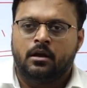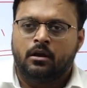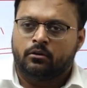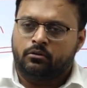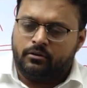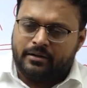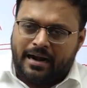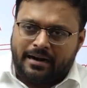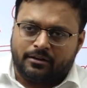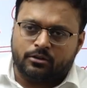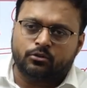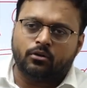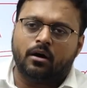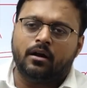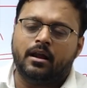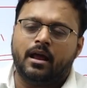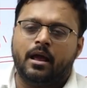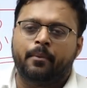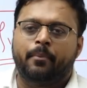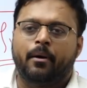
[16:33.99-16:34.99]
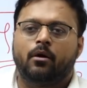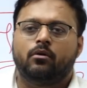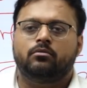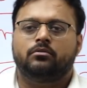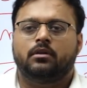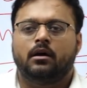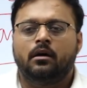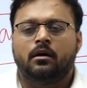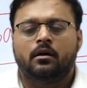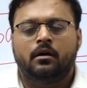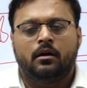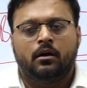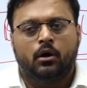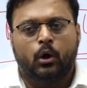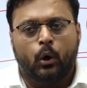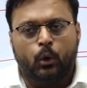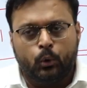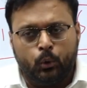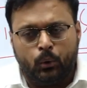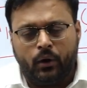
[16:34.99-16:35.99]
So that's all about the
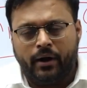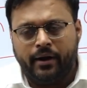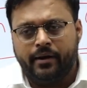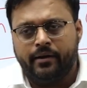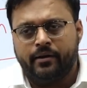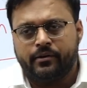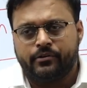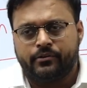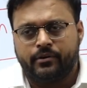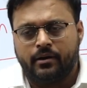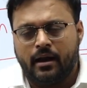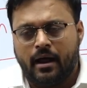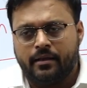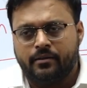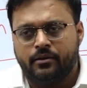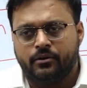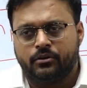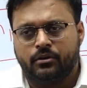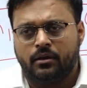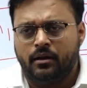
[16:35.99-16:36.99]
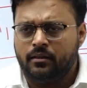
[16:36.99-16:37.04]
rural industrialization.